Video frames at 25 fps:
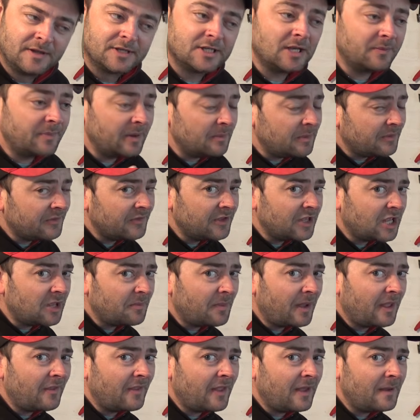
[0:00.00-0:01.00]
Some people think
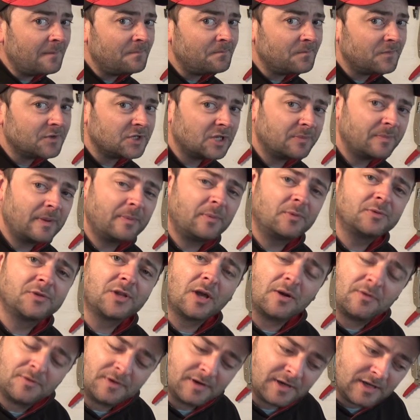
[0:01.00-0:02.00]
about that, some people
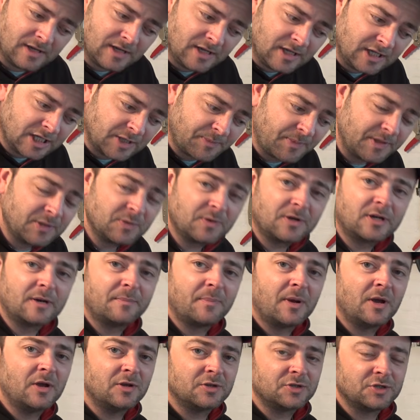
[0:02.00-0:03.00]
don't. Depends what kind
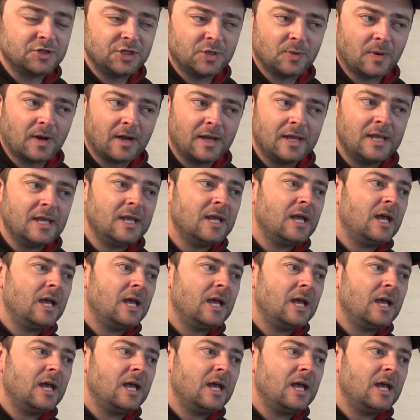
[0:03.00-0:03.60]
of person you are.